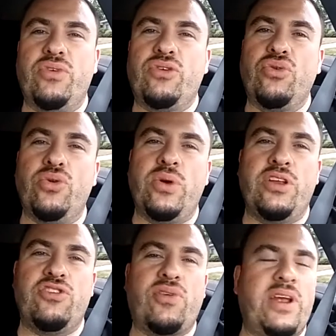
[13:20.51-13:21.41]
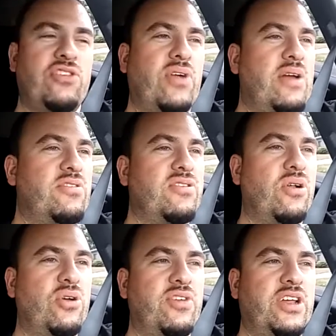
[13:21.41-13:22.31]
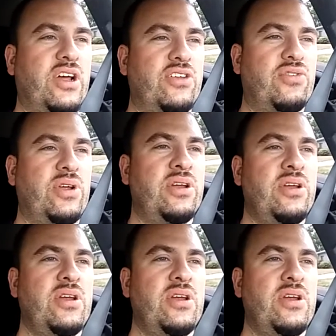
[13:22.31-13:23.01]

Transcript: recruit and train drivers all over the country